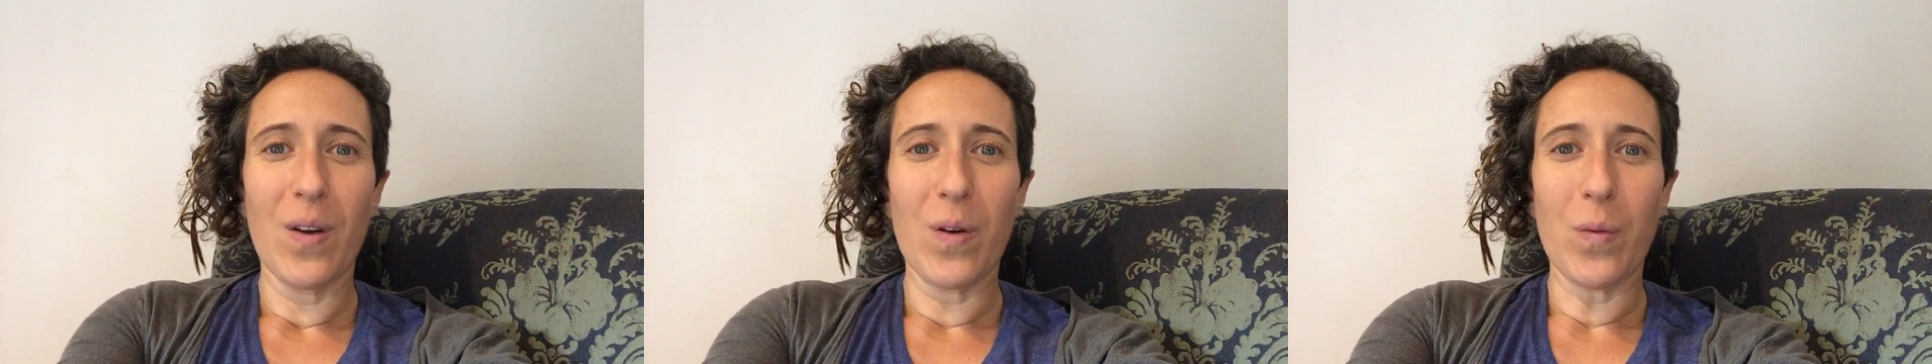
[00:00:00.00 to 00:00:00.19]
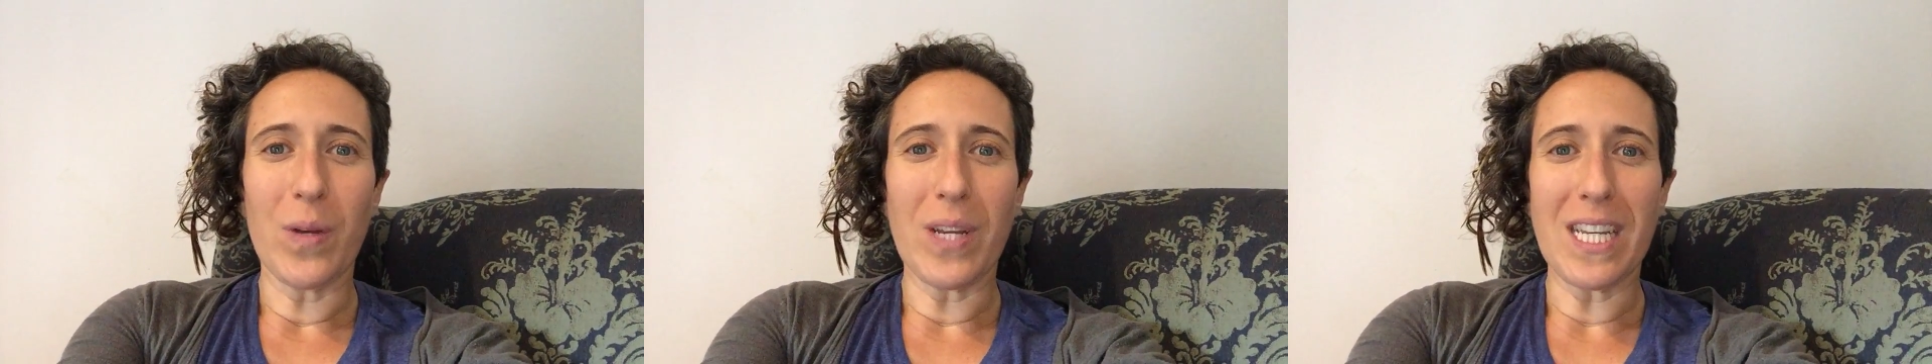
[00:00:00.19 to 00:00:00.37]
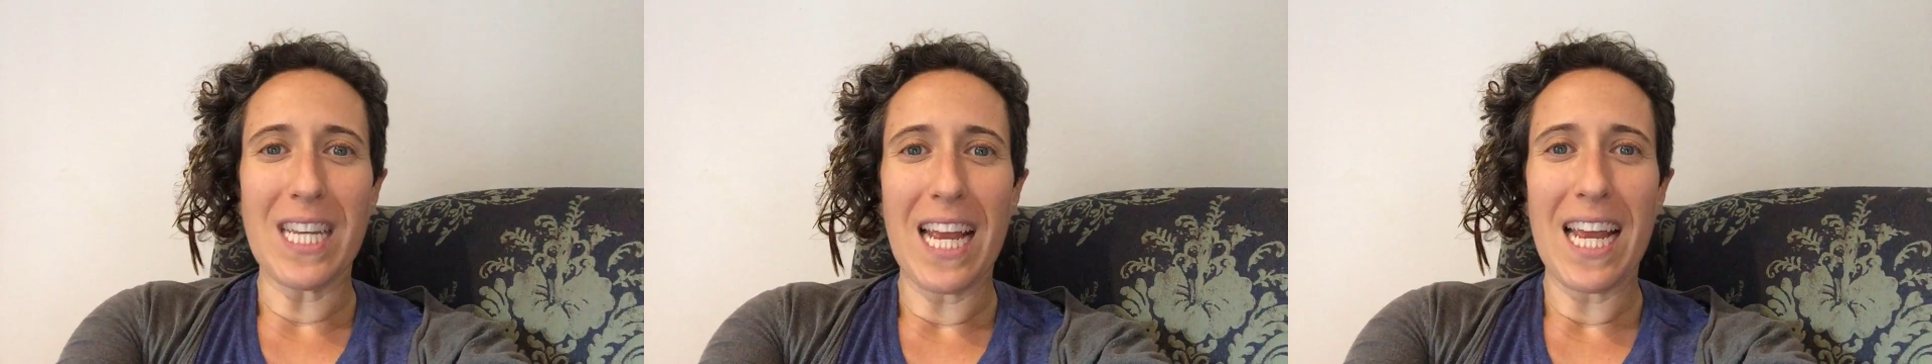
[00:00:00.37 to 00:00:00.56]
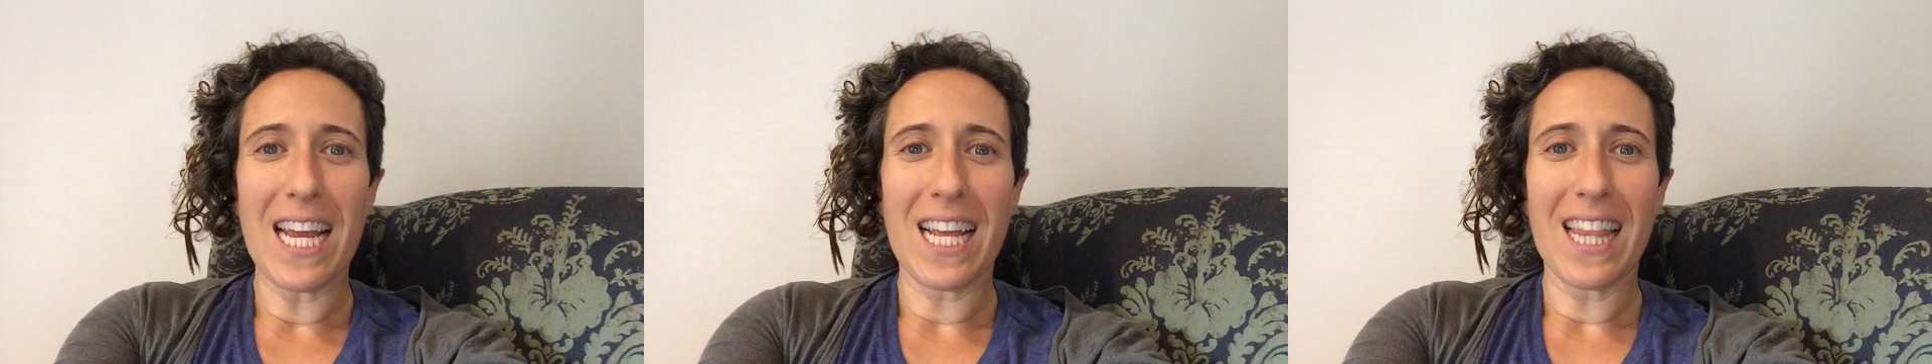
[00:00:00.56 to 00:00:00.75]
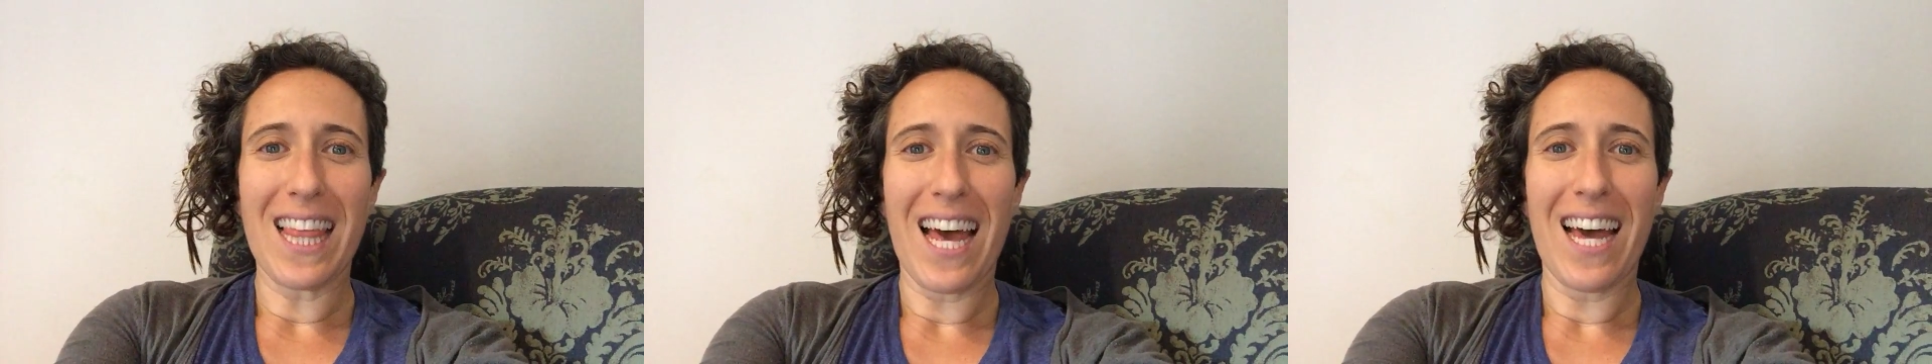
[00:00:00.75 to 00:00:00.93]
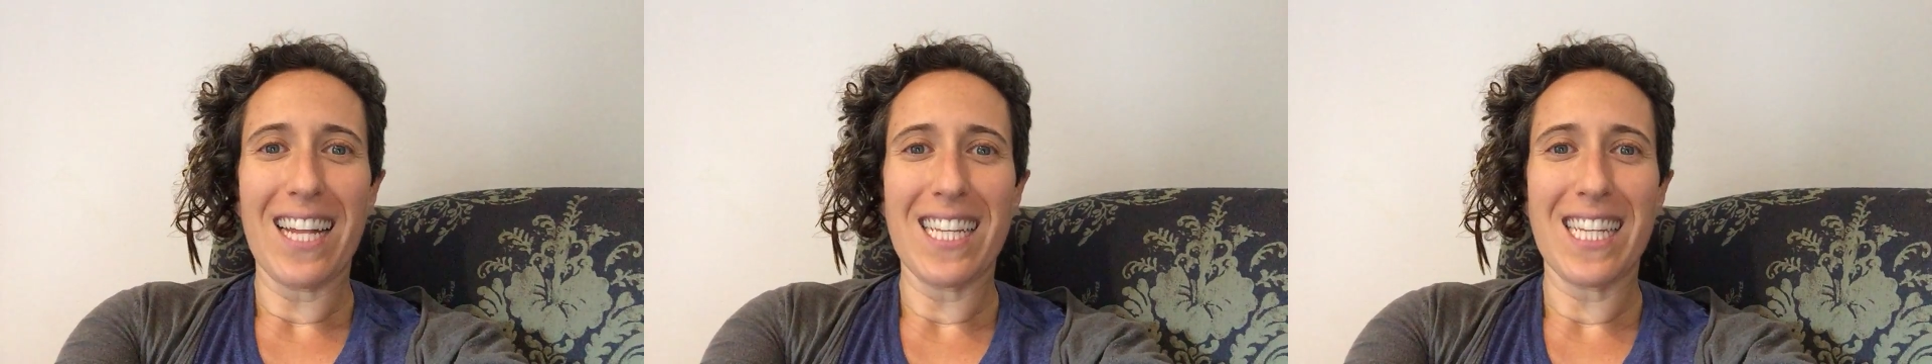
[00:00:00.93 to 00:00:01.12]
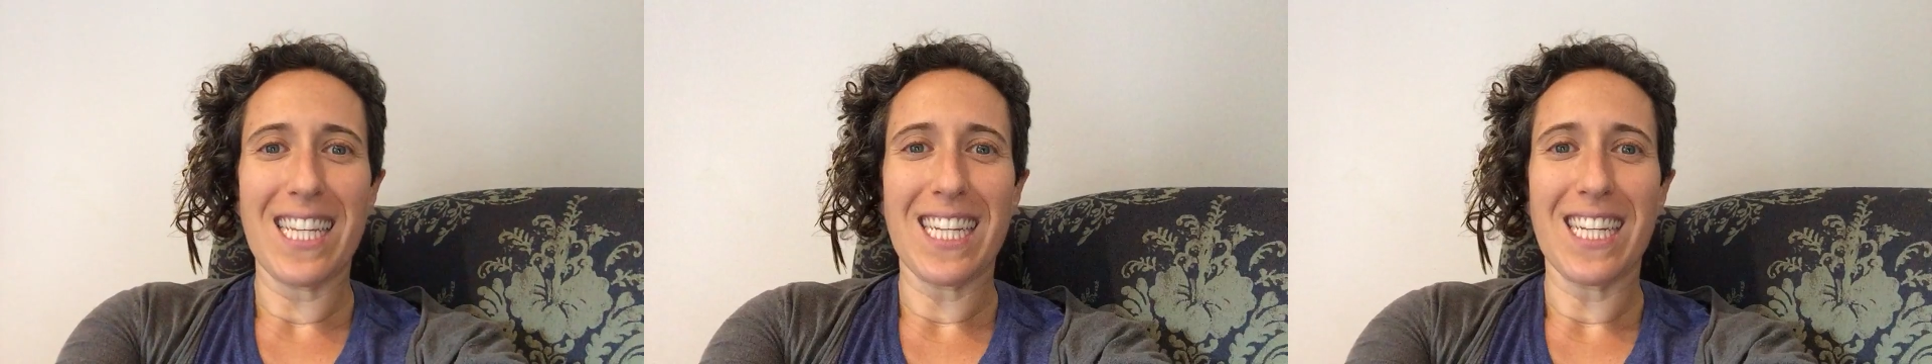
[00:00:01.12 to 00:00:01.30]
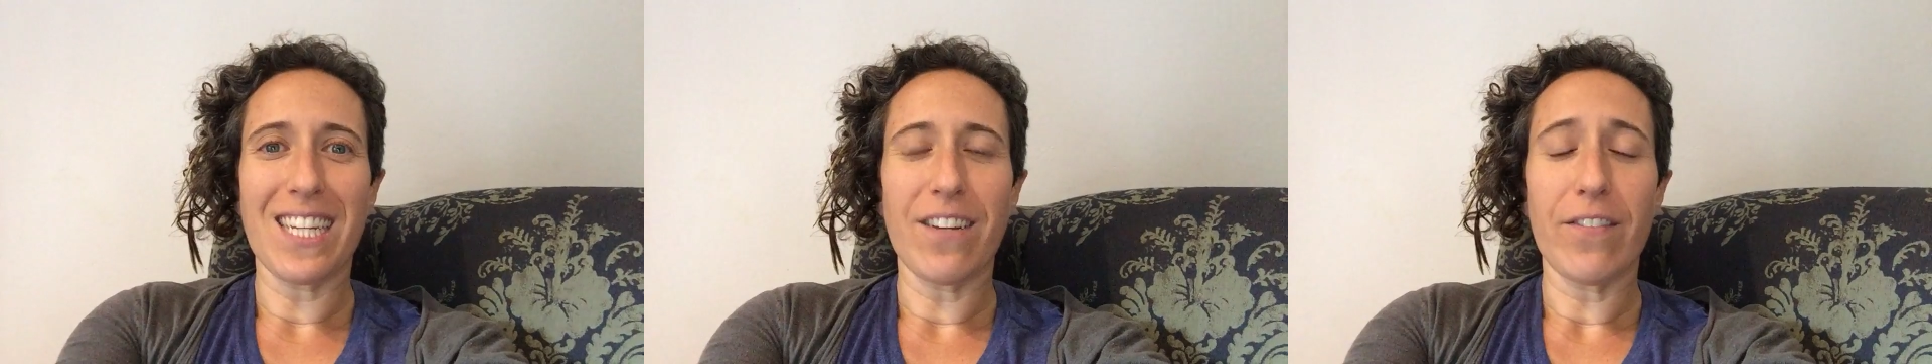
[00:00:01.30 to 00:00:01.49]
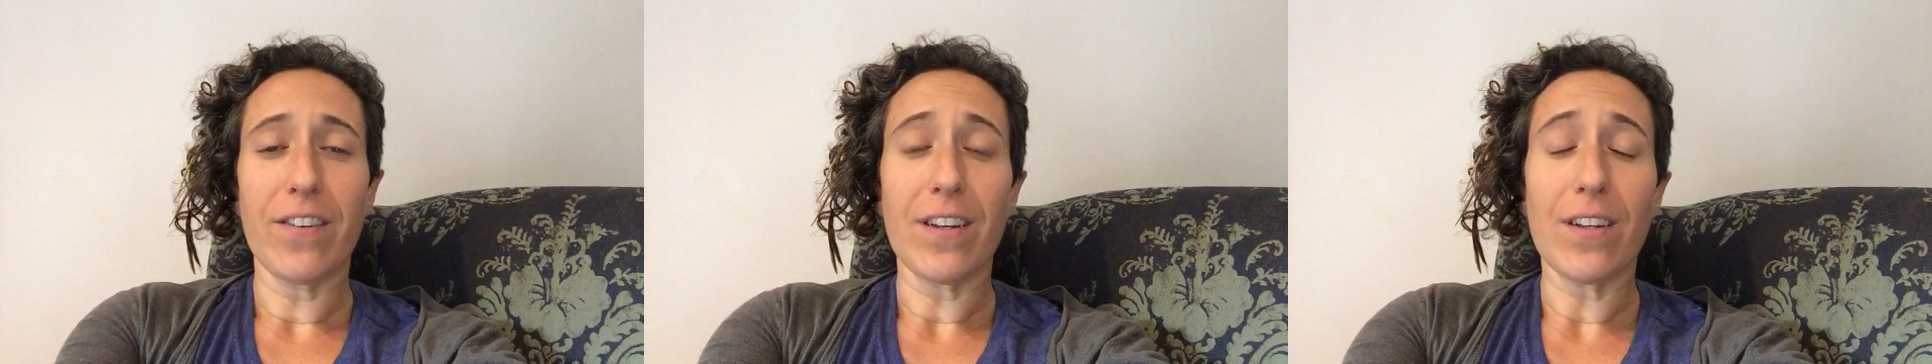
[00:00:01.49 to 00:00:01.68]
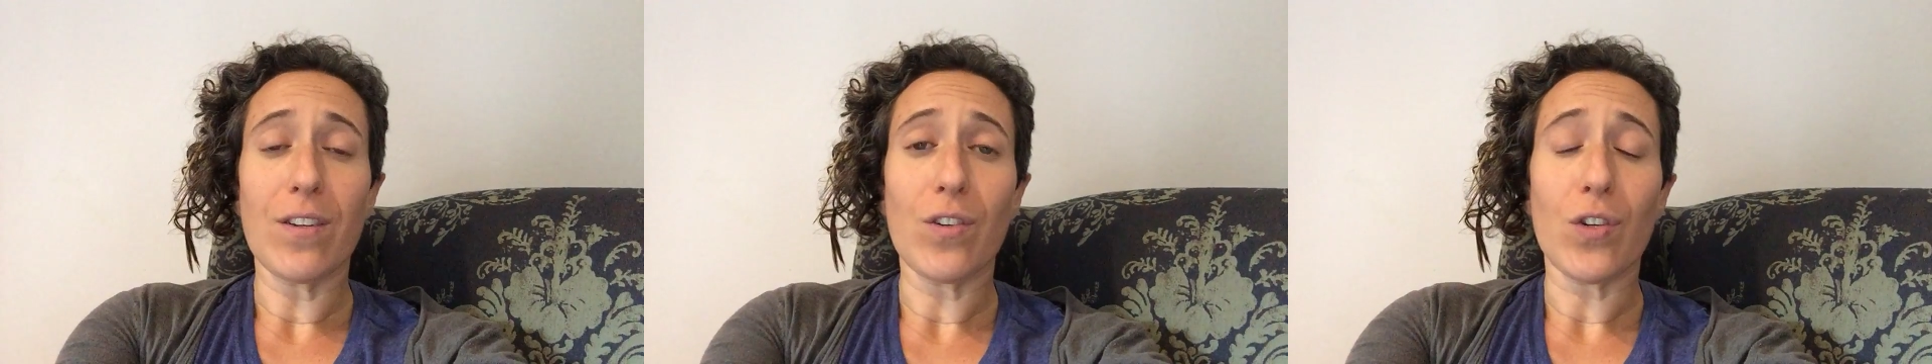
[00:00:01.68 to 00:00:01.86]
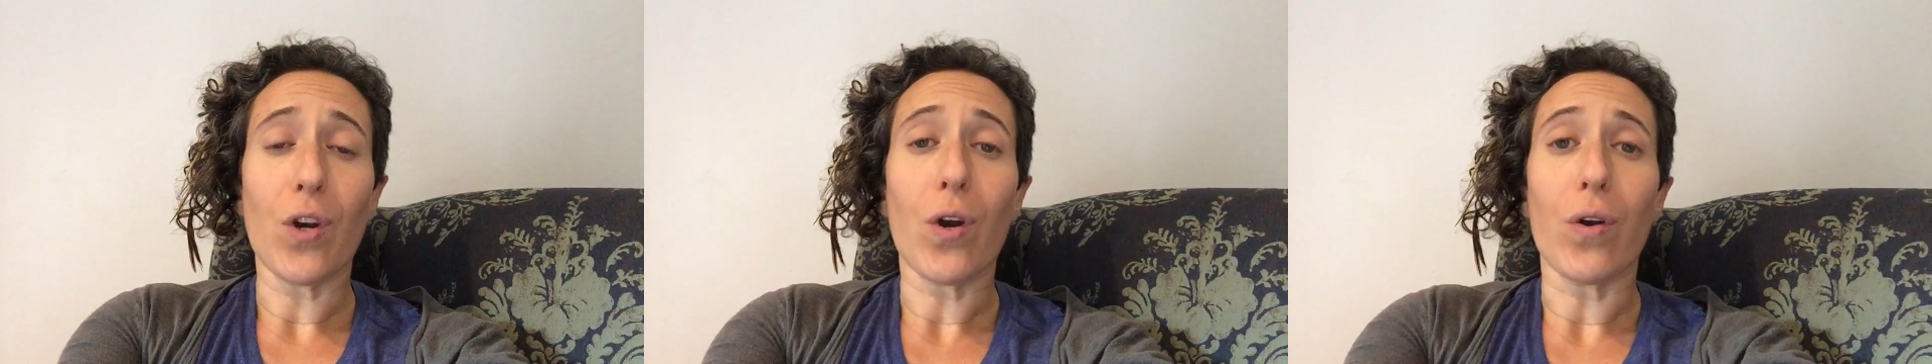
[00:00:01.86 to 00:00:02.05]
we take that
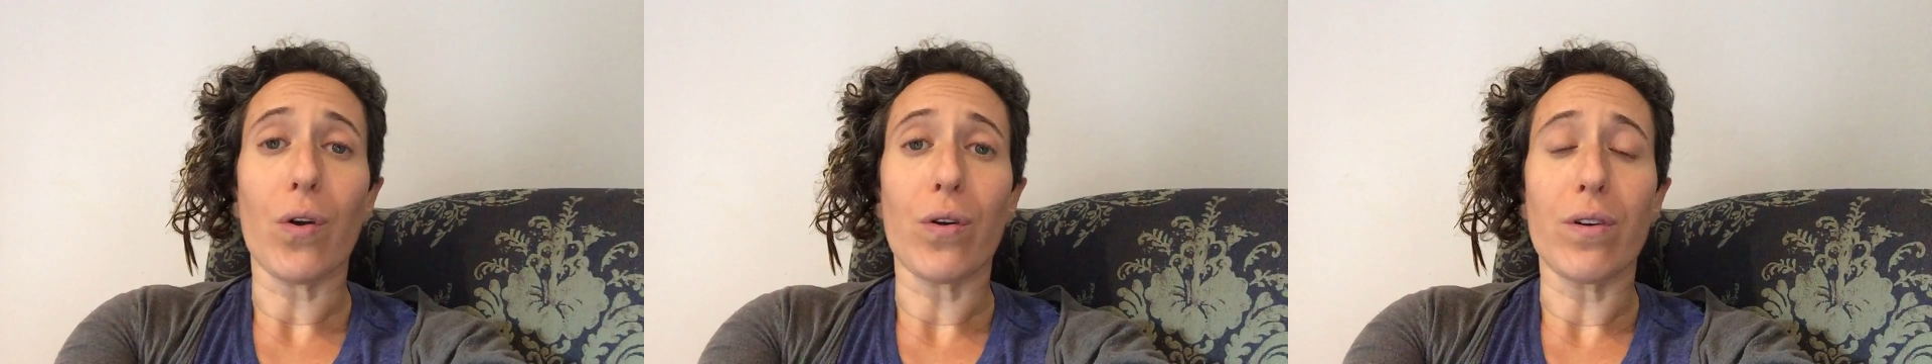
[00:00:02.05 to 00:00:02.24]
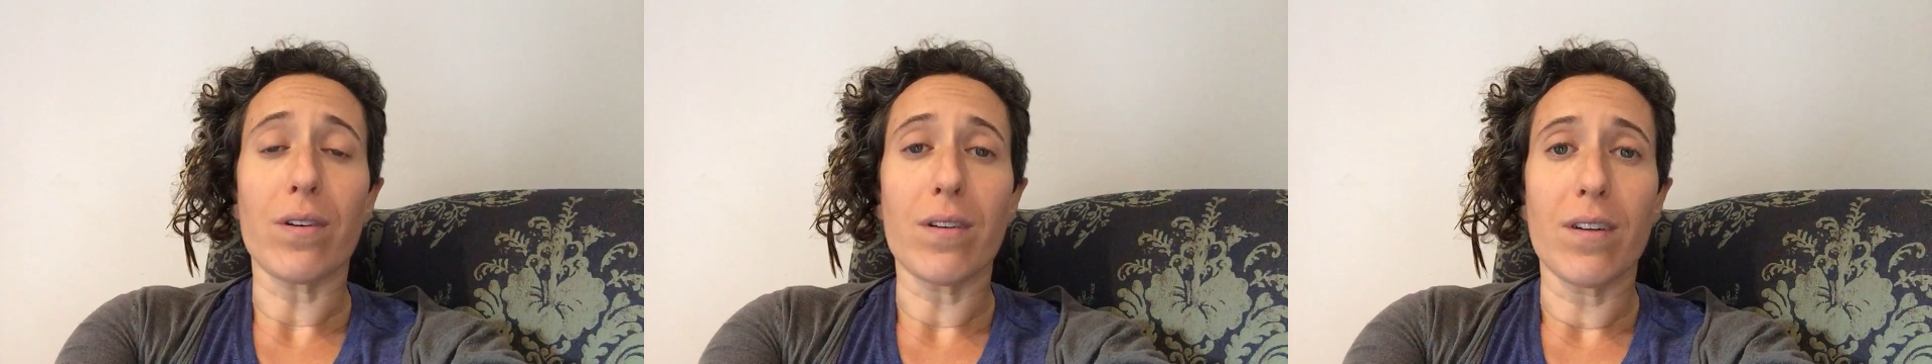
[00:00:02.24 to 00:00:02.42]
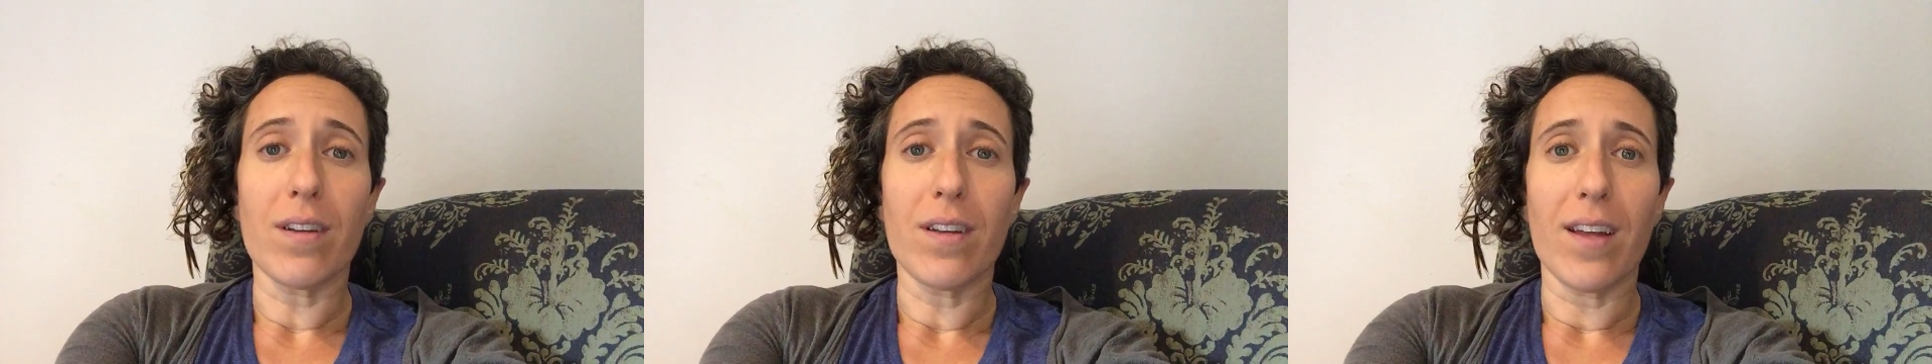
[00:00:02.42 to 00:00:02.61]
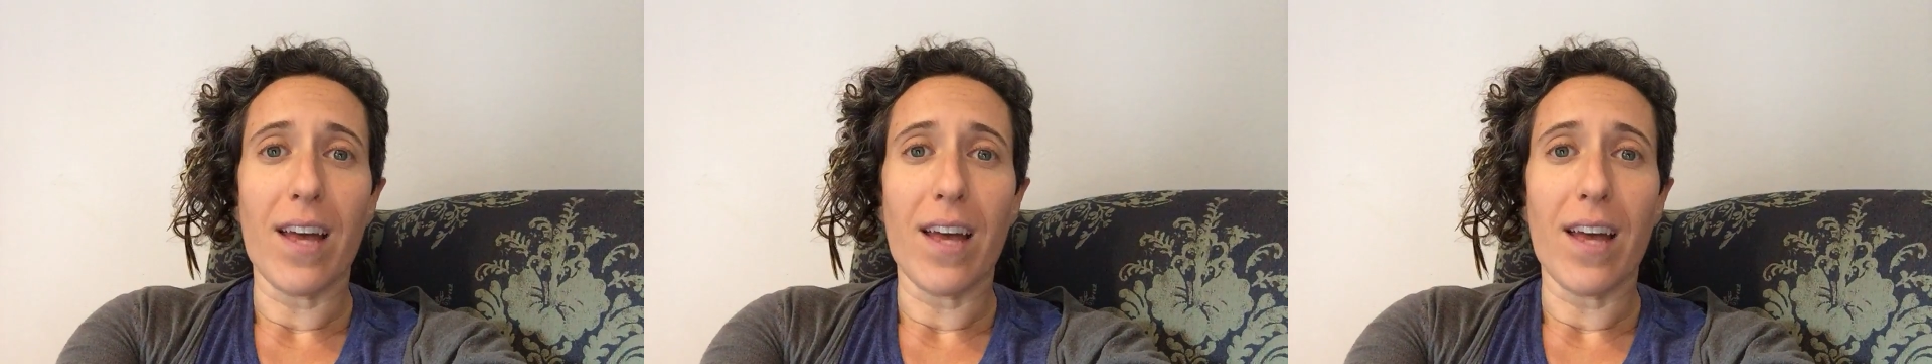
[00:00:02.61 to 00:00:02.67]
significant turn